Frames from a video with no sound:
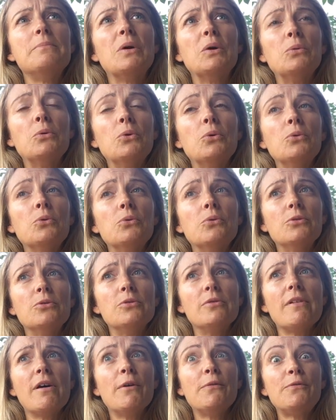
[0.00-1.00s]

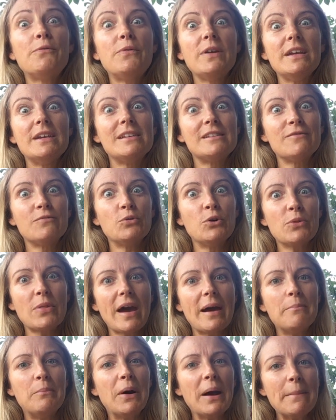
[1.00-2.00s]
or our fears of what
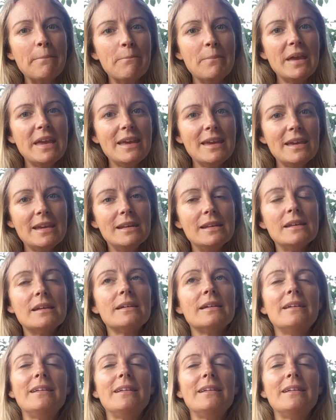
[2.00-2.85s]
that might mean